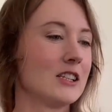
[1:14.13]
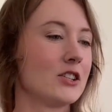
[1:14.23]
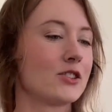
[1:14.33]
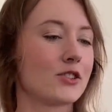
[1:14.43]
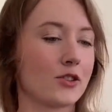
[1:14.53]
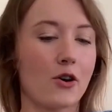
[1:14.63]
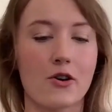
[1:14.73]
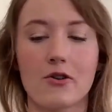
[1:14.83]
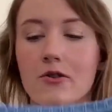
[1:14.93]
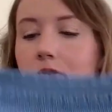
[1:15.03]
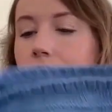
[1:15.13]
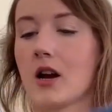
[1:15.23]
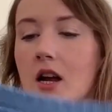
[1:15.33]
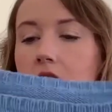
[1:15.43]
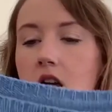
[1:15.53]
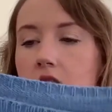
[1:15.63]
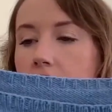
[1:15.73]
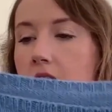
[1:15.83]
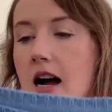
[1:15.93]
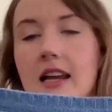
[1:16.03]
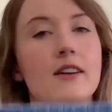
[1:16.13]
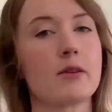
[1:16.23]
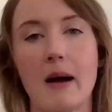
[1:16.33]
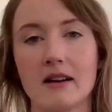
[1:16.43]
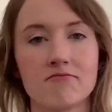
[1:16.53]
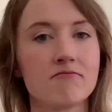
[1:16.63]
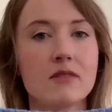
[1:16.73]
So I love the pattern.